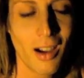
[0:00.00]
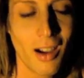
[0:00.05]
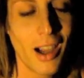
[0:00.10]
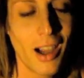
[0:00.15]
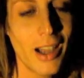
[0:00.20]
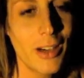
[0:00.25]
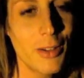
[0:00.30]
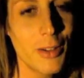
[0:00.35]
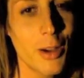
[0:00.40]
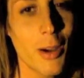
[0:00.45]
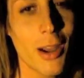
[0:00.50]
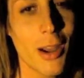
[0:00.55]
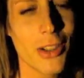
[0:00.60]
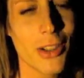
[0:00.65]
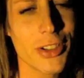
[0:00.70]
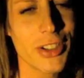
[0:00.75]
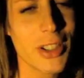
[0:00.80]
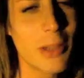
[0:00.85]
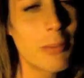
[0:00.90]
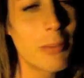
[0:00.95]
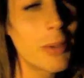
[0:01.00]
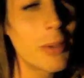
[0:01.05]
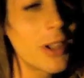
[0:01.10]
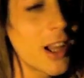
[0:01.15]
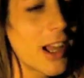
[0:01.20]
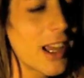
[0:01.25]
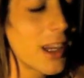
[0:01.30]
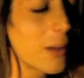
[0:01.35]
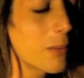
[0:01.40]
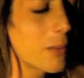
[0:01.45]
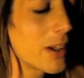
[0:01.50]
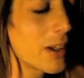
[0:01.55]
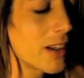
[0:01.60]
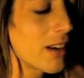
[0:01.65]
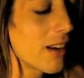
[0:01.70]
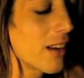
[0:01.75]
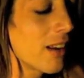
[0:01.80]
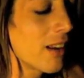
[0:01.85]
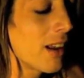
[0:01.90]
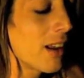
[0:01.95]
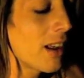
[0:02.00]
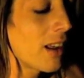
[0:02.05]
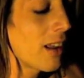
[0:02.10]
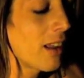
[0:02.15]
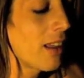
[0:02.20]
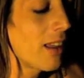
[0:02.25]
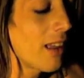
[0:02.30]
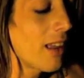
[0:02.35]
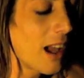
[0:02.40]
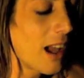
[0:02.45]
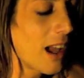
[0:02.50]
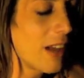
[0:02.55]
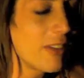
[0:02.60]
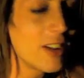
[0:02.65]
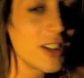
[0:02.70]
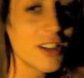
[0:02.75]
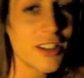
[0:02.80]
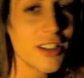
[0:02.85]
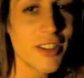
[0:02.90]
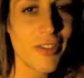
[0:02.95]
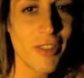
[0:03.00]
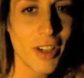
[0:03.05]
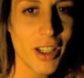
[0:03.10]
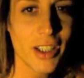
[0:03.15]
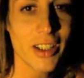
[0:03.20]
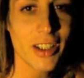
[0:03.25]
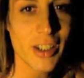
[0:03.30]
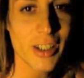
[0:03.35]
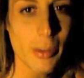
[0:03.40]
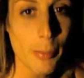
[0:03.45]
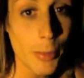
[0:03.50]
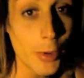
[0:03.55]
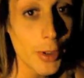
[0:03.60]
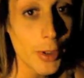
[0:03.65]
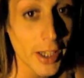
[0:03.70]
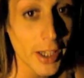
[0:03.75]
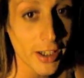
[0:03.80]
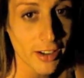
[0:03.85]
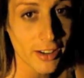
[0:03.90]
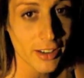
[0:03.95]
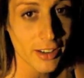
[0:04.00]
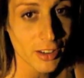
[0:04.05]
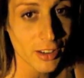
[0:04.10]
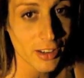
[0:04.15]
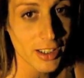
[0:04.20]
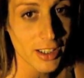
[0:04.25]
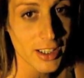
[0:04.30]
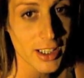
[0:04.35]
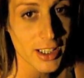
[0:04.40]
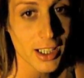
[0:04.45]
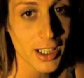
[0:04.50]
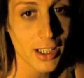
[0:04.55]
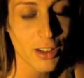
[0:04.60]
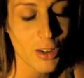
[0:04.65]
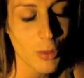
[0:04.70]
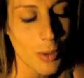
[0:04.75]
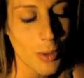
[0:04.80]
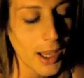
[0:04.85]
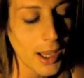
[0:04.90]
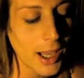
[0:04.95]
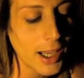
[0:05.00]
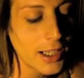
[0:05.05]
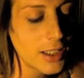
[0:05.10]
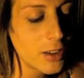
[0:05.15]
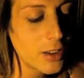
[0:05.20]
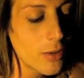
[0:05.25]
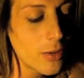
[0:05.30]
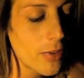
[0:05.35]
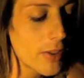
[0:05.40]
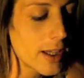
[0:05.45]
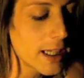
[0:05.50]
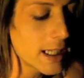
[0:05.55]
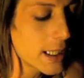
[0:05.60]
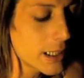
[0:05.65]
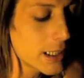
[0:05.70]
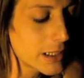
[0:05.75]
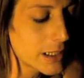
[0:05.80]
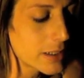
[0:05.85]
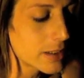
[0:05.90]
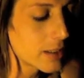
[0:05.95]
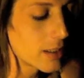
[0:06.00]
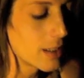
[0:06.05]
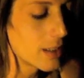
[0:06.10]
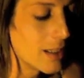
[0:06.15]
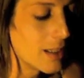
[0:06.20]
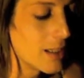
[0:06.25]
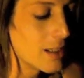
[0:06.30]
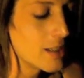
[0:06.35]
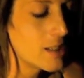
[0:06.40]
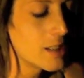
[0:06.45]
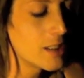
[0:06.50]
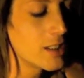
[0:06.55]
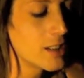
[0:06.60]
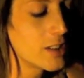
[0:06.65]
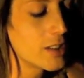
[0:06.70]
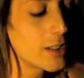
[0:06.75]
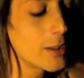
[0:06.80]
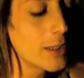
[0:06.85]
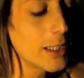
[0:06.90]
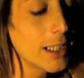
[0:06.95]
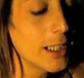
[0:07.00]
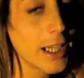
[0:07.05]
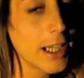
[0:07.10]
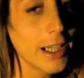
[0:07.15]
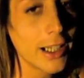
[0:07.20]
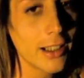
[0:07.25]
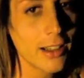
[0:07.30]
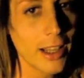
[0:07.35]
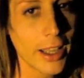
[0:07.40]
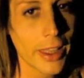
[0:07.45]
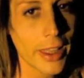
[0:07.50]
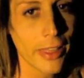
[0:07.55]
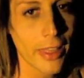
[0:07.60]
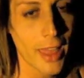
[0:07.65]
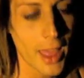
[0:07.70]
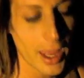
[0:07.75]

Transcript: I don't know how simple I am, but I have a very simple characteristic in the way I do things, so he kind of like that.